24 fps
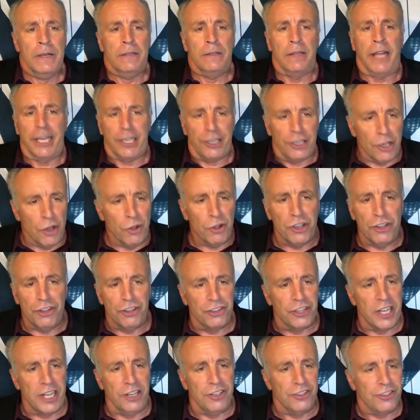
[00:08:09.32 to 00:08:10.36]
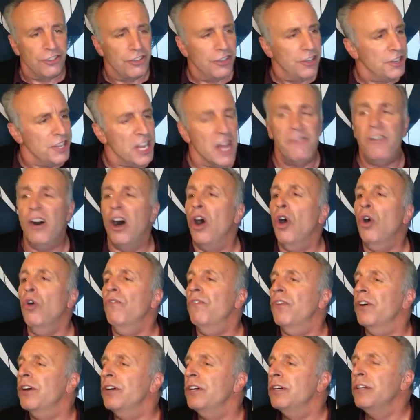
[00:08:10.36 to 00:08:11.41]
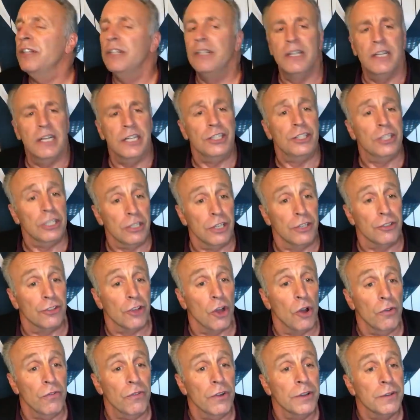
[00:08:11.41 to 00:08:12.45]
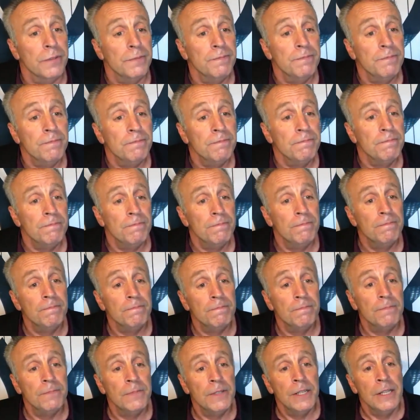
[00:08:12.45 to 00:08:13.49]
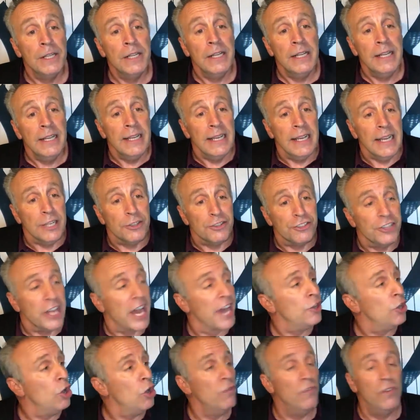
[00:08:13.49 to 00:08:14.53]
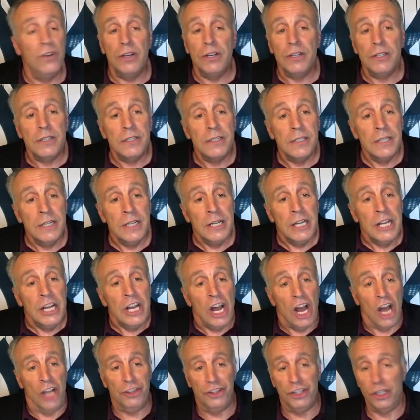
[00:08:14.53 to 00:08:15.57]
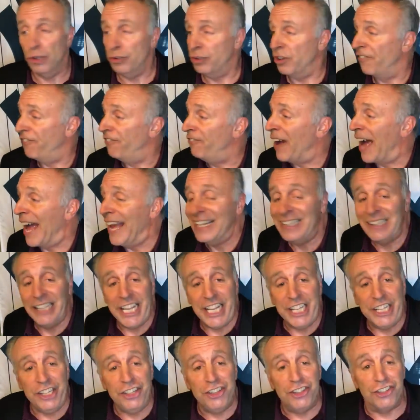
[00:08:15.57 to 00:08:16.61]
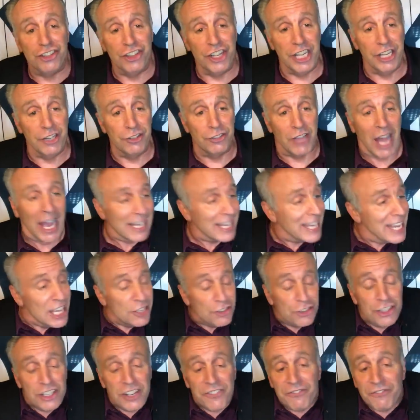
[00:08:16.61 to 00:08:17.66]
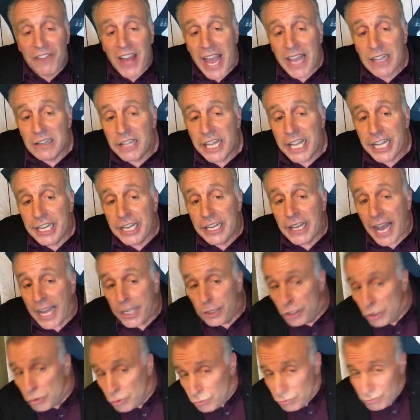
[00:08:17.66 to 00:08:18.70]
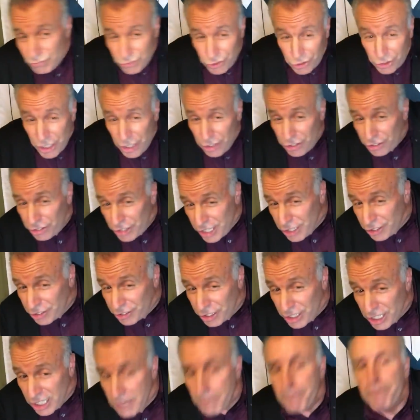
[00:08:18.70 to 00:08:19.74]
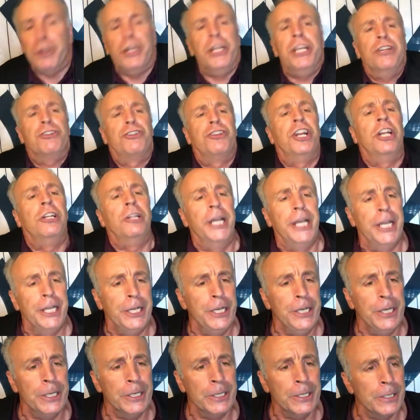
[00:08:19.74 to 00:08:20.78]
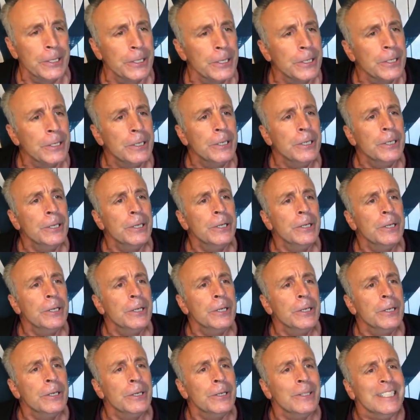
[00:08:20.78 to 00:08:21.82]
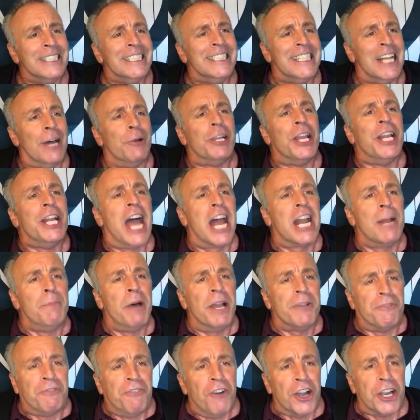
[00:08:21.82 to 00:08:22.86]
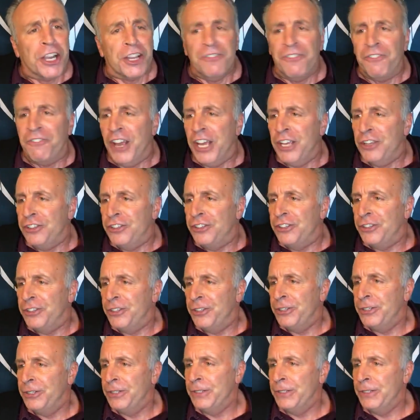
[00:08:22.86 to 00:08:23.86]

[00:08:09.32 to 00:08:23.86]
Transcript: like Yogi said, it's never over until it's over. It's not over until the fat lady sings. I can't see a fat lady. I do see CeCe, but he isn't a lady. Now get out of my fucking face.